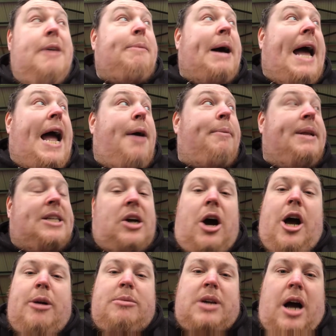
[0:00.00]
But how many
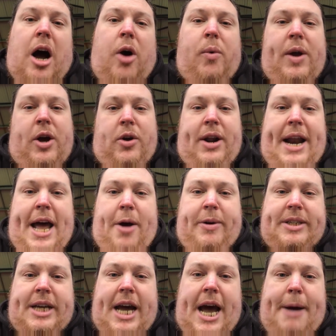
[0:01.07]
times are we going to allow
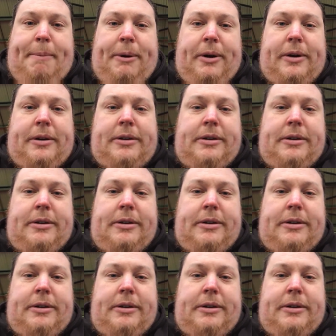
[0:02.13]
it to happen?